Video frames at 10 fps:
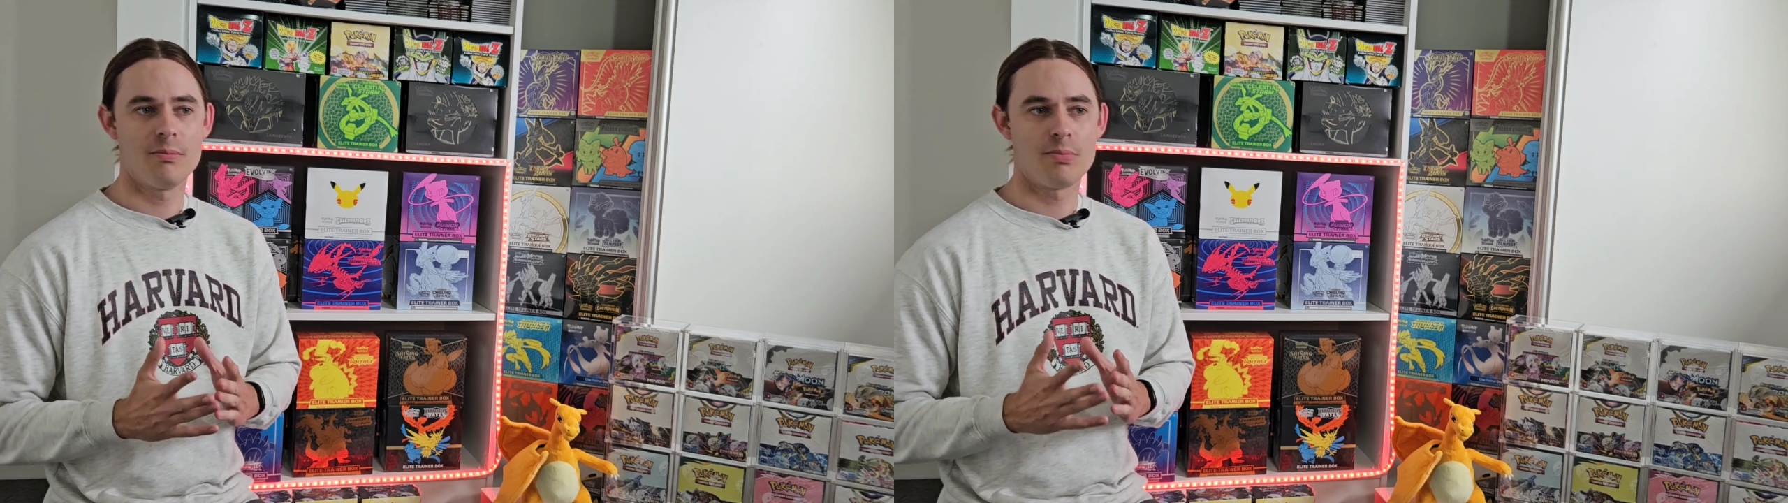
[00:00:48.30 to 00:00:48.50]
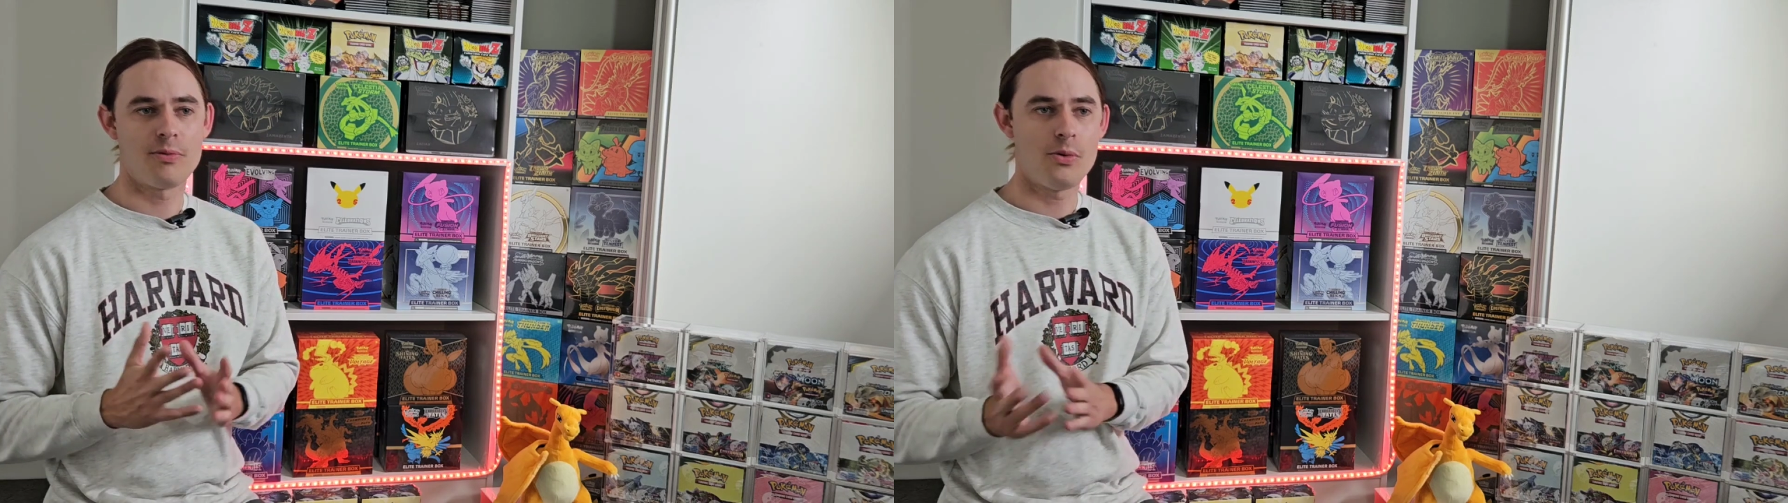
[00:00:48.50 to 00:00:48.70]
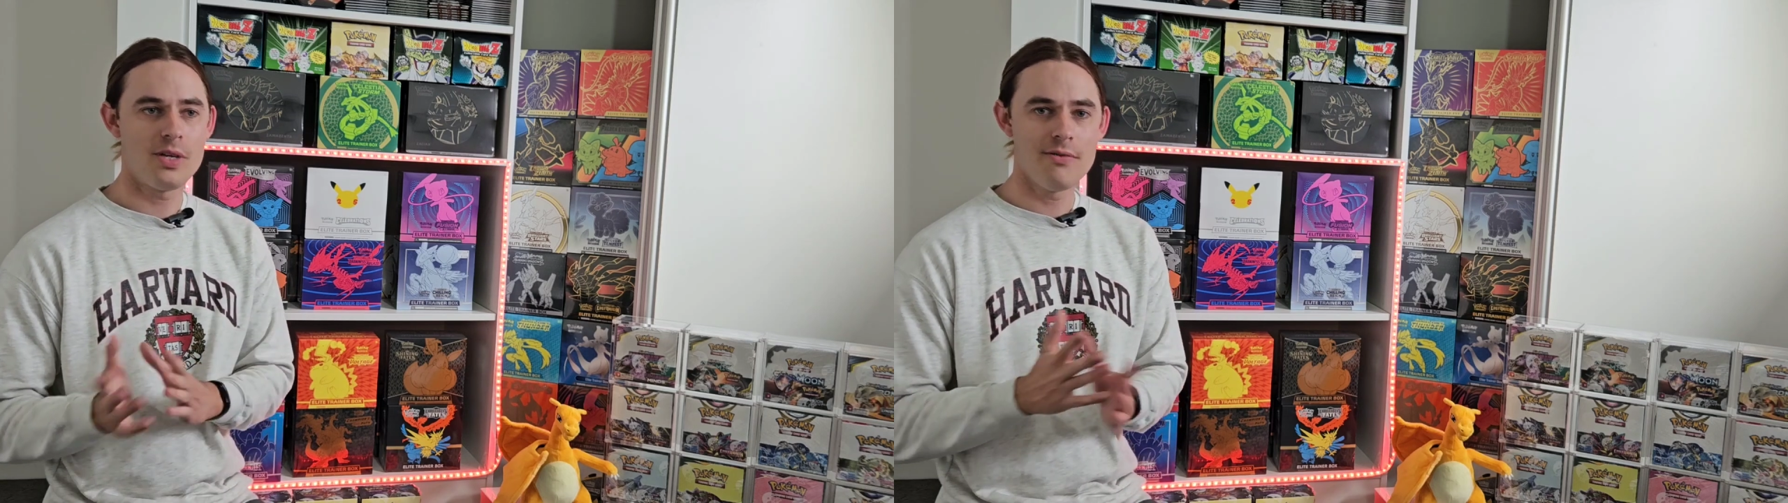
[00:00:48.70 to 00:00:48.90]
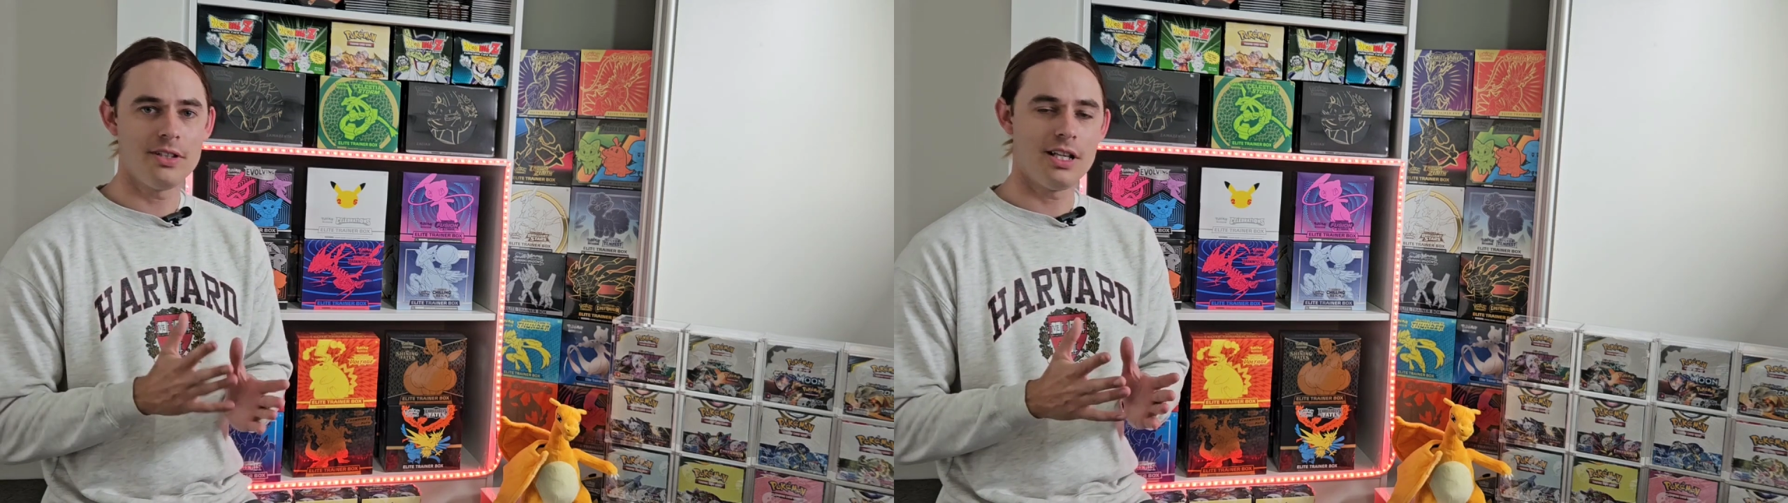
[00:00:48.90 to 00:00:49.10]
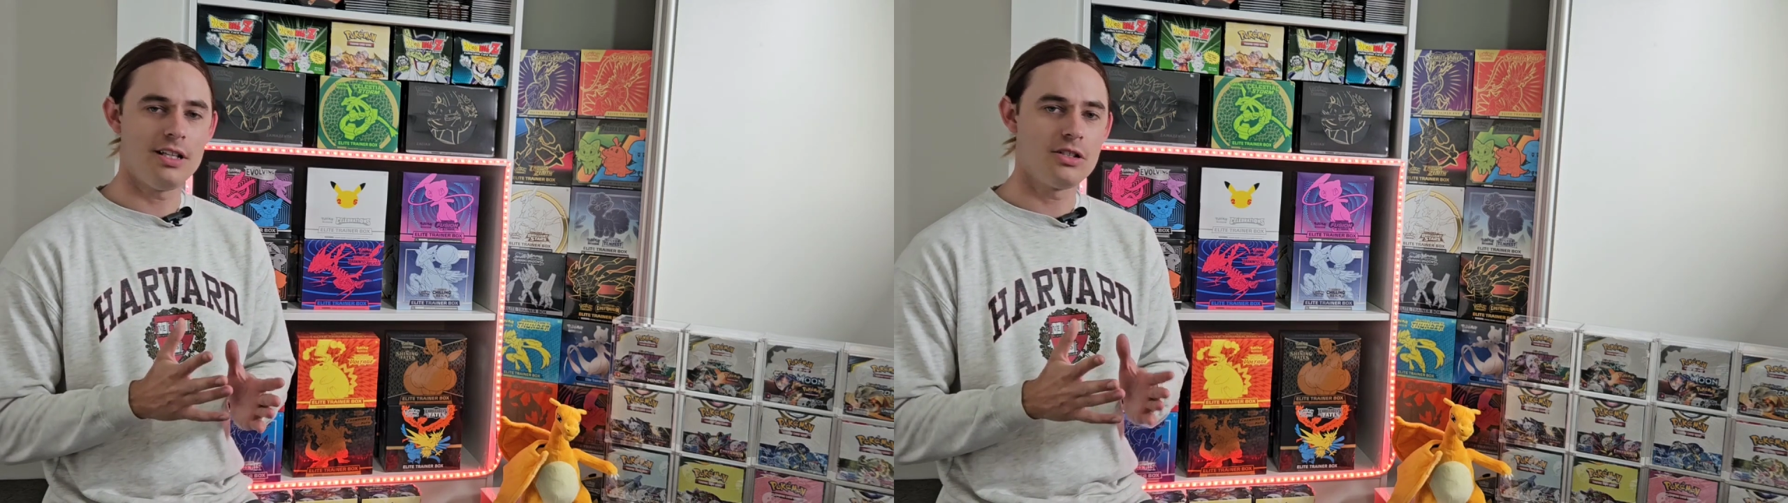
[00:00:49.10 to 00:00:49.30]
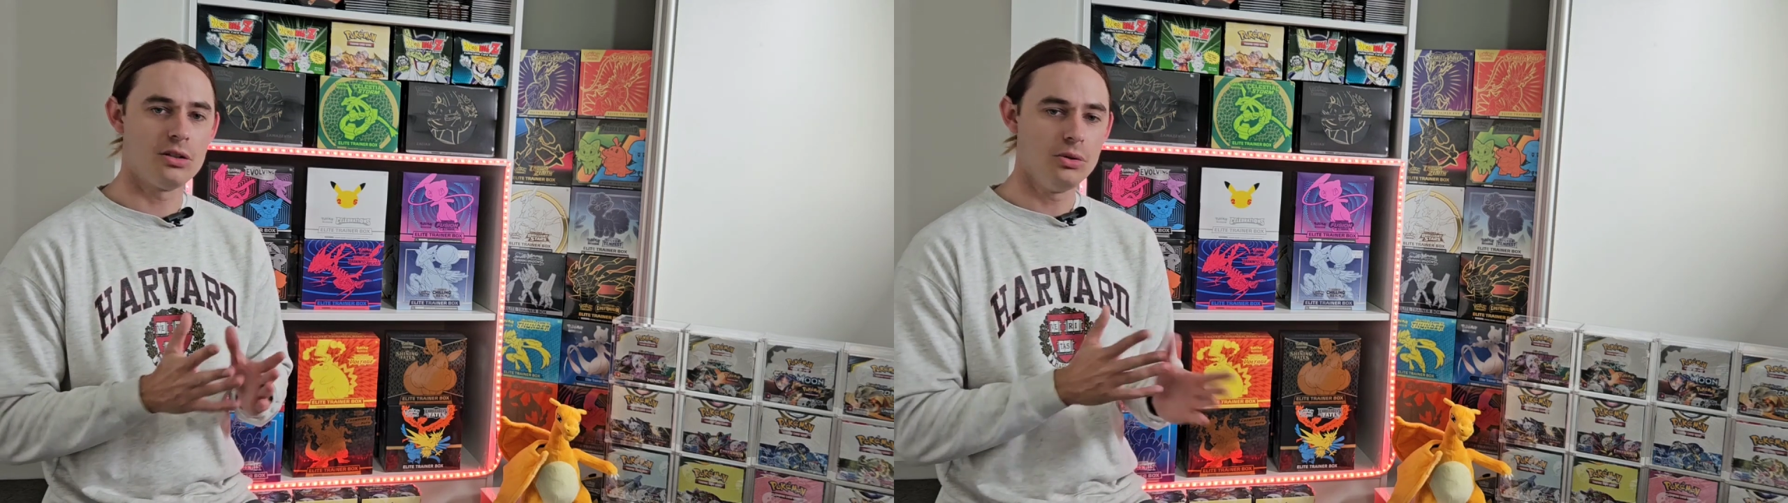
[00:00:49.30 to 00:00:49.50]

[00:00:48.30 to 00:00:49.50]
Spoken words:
Before we even get into